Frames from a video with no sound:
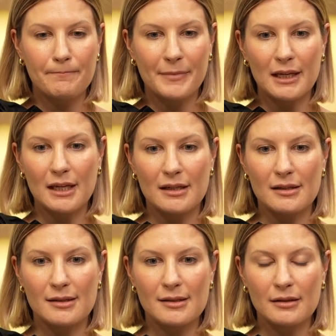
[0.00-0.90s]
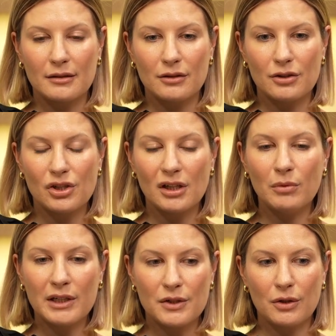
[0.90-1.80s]
is she
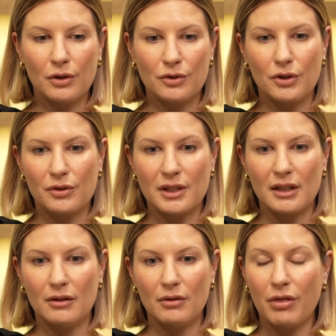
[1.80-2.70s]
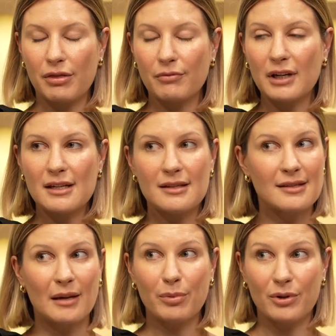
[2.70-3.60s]
went to her doctor on 3
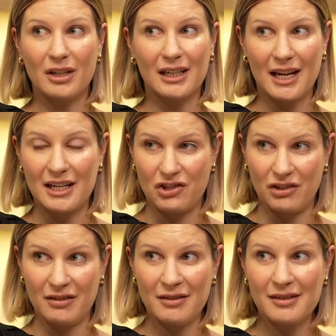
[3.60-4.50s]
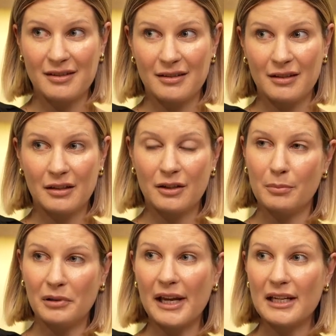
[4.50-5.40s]
separate occasions
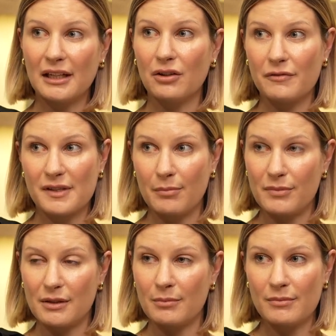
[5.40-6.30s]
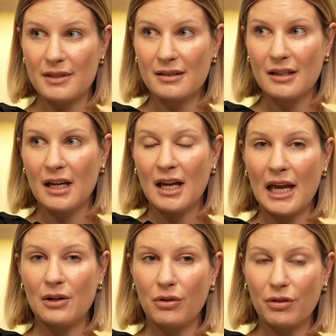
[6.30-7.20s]
complaining of symptoms,
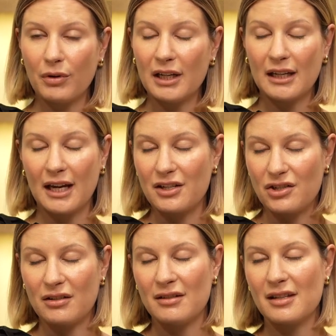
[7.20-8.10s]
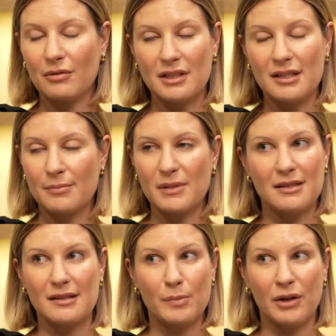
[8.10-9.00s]
and on 3 occasions they were dismissed
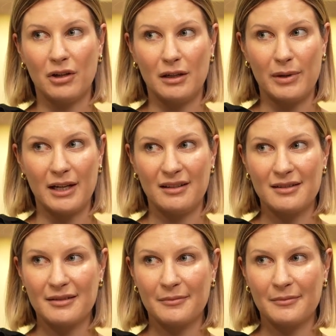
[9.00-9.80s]
as period pains.